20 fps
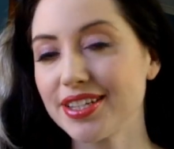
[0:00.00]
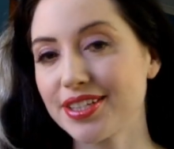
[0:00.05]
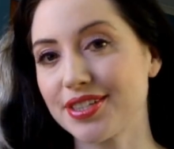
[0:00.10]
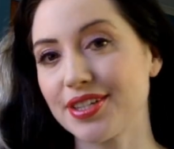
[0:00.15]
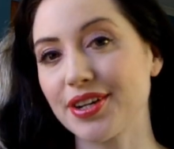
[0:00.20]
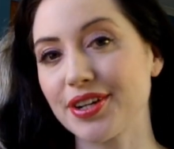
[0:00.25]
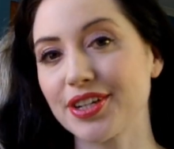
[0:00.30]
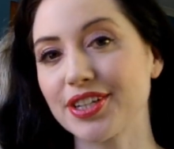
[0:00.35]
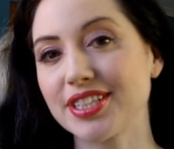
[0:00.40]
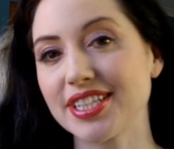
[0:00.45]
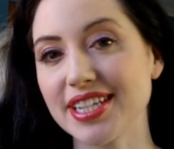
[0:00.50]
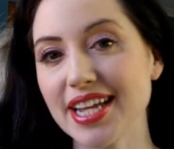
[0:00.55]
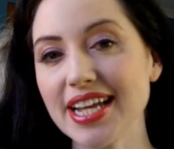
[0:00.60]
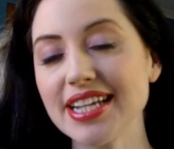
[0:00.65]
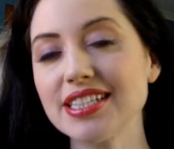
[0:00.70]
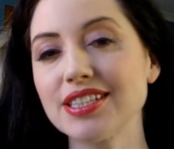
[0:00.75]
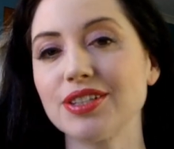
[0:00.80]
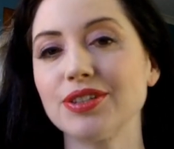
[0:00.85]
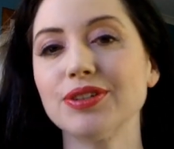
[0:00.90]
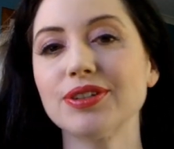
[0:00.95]
So
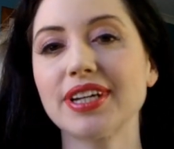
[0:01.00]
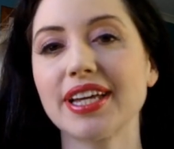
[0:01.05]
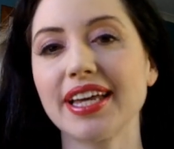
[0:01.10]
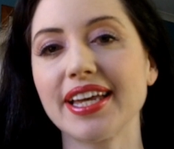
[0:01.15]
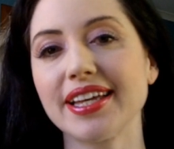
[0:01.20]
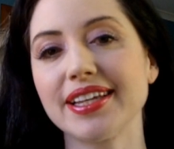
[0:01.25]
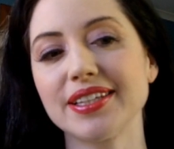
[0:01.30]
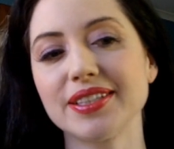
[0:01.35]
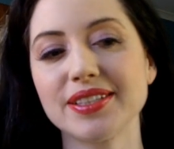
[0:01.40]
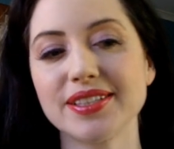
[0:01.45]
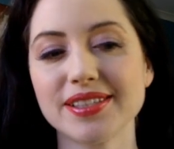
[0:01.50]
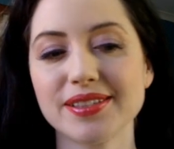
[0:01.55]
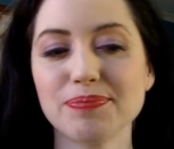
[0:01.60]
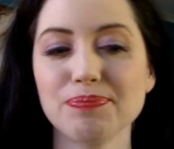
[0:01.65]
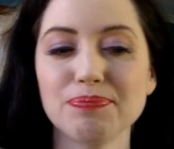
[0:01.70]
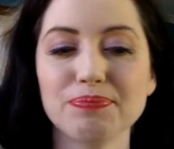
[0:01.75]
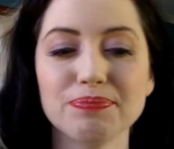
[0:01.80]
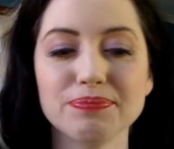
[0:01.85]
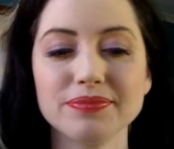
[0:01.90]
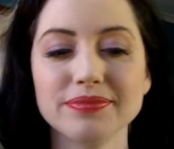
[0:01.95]
today's look is,
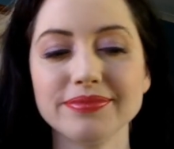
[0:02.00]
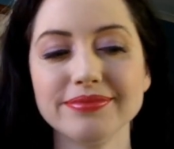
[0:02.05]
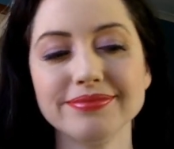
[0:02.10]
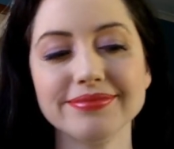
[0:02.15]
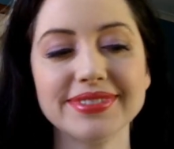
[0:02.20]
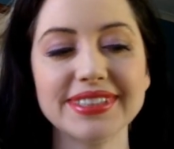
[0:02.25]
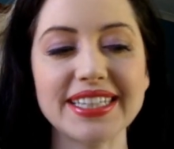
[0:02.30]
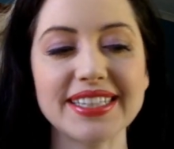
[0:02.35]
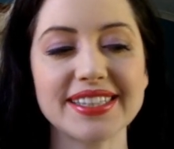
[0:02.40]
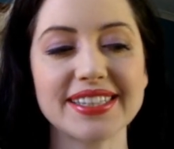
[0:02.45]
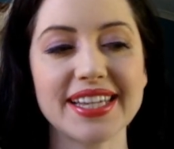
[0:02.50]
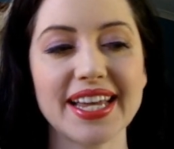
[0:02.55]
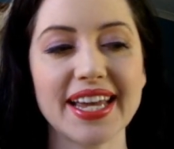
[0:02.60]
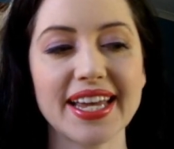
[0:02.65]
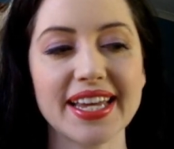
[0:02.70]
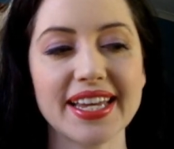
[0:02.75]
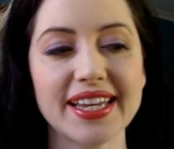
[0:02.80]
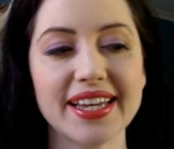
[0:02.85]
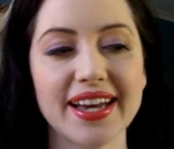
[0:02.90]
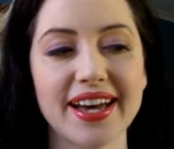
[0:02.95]
let's
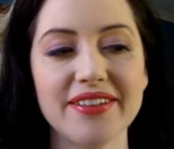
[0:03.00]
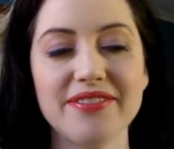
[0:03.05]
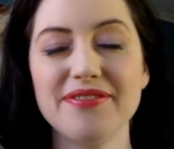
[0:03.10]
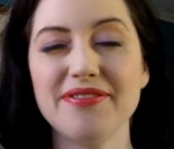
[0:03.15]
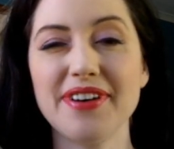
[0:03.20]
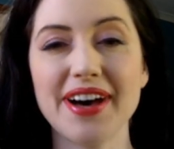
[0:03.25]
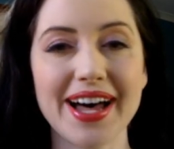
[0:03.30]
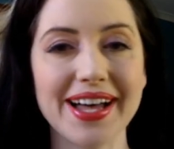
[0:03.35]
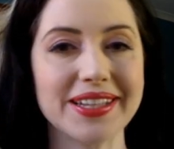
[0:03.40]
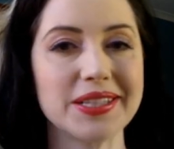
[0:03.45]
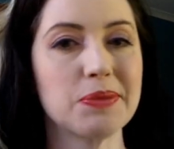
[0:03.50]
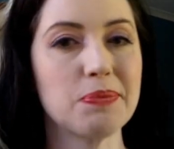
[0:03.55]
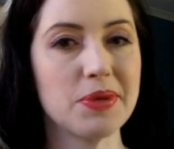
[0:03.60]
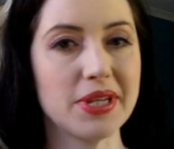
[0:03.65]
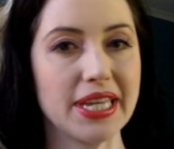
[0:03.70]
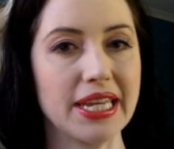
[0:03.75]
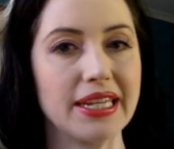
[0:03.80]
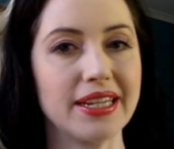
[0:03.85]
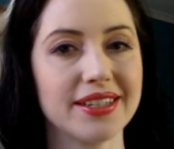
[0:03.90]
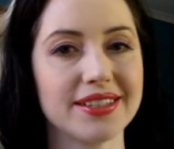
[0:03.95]
say,
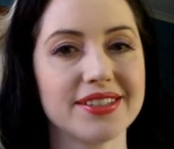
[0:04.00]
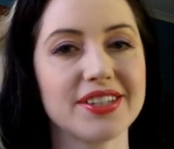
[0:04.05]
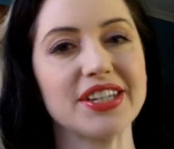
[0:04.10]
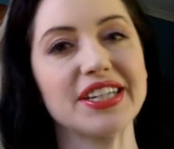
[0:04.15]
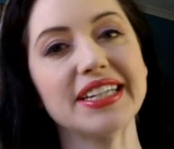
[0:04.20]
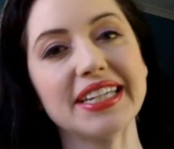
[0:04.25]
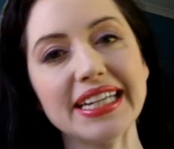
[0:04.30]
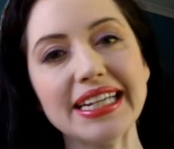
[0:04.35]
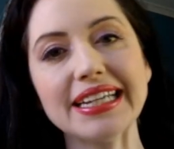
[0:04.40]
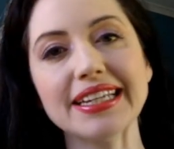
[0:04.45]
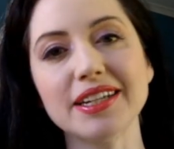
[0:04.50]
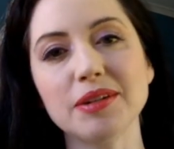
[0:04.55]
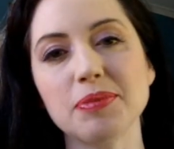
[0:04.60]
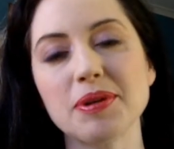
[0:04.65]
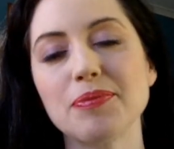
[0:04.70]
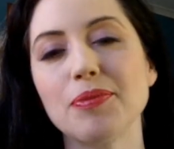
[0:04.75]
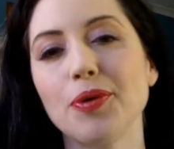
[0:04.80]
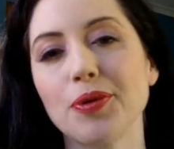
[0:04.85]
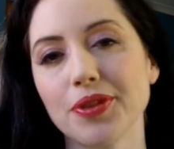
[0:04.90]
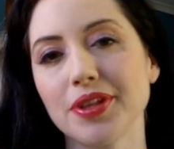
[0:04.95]
advanced beginner. So you need a
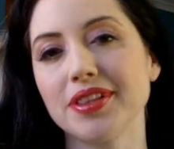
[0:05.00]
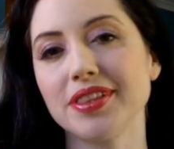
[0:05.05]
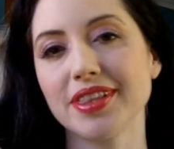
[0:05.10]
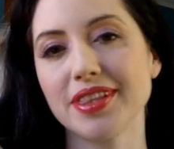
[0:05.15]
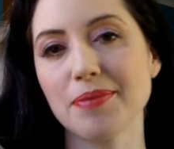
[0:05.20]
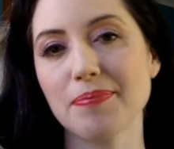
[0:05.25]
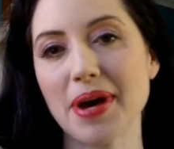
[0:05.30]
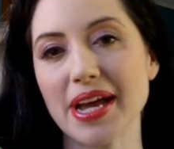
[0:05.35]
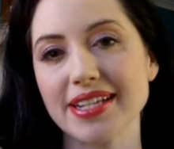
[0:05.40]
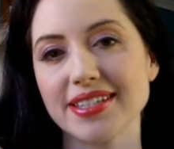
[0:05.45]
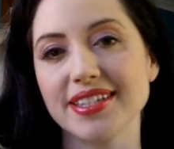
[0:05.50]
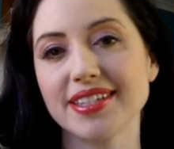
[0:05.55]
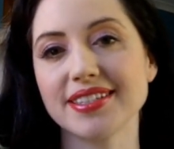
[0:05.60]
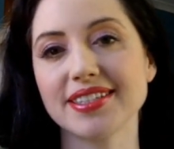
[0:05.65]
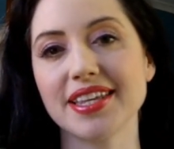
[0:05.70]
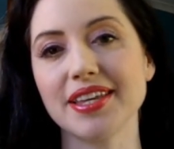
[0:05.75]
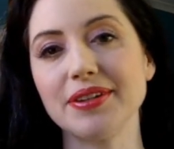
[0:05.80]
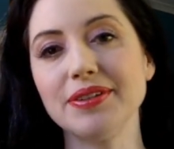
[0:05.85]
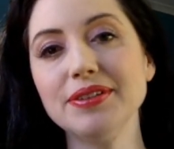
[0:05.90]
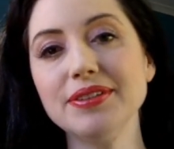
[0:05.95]
little bit more than the
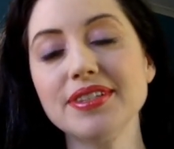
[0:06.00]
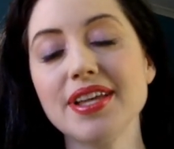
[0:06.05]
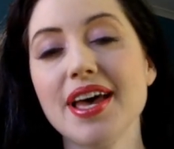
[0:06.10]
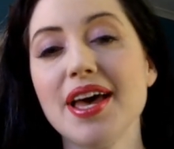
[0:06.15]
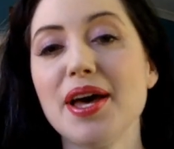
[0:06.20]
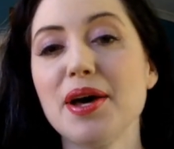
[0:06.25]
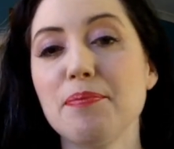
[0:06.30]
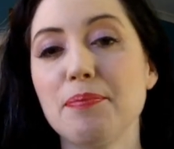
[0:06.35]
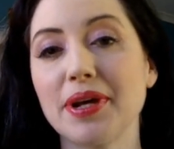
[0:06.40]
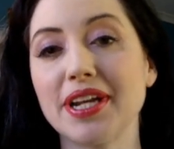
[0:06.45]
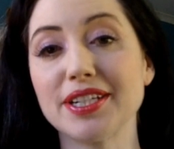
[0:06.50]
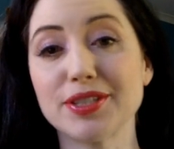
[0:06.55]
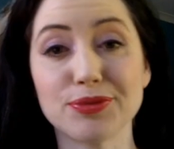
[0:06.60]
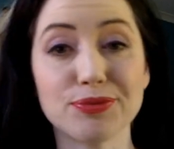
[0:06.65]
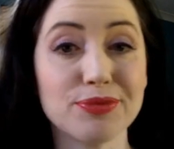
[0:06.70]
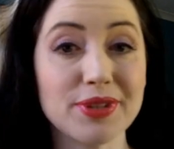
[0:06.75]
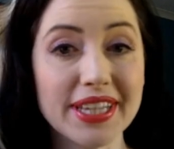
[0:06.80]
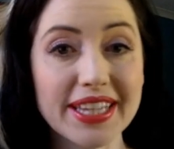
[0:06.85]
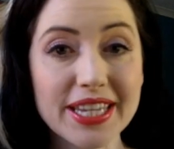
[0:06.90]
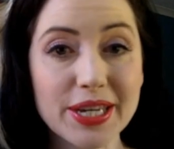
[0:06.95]
basic skills, but
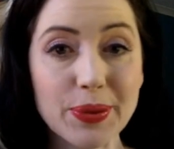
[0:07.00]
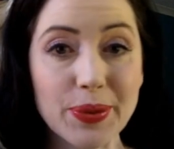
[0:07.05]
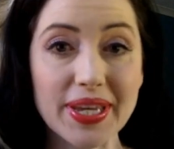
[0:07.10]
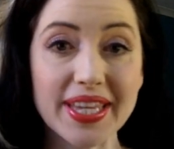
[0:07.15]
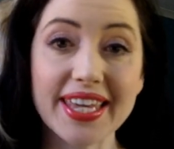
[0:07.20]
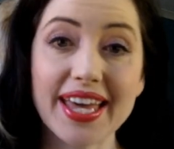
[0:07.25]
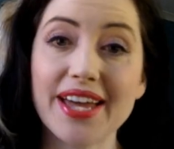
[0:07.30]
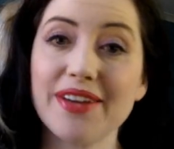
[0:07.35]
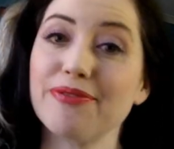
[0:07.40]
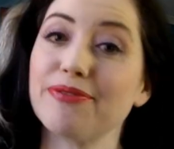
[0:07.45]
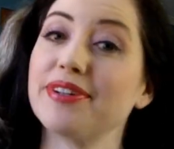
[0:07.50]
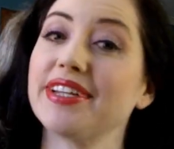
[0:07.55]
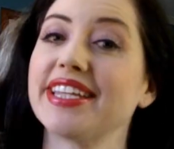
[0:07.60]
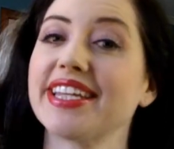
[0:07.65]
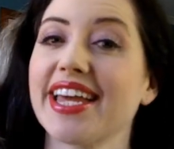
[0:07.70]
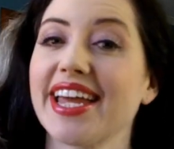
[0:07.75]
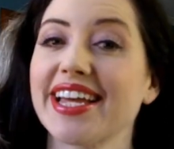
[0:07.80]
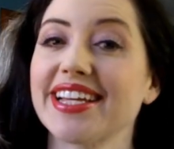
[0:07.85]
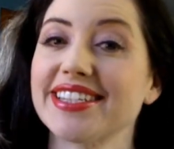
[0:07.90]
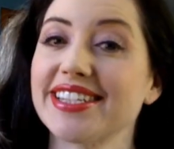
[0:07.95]
it's really quick and
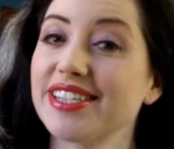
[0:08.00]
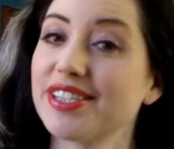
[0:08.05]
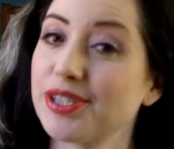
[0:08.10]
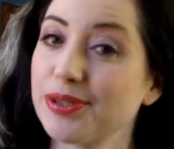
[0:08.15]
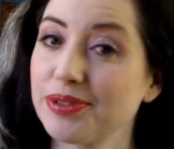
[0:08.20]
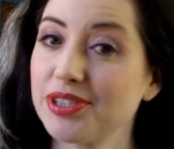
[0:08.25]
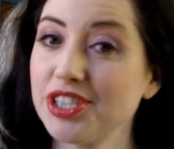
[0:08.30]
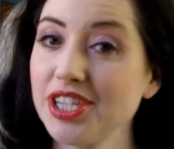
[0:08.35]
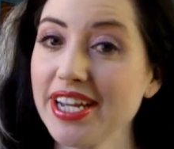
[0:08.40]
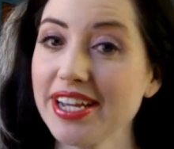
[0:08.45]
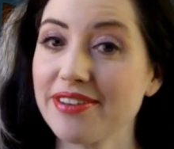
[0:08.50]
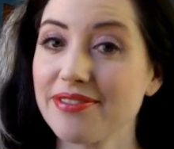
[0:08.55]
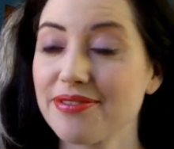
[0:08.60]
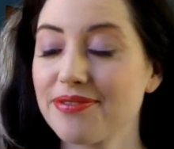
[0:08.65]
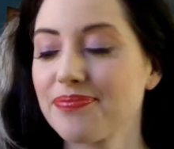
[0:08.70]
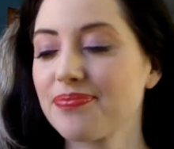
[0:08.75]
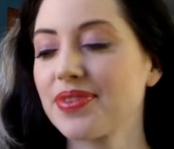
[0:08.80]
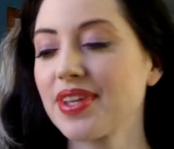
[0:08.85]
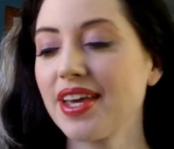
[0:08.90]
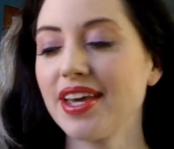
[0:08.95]
really easy to
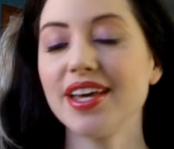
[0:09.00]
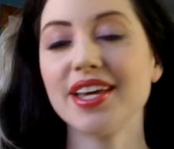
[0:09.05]
achieve.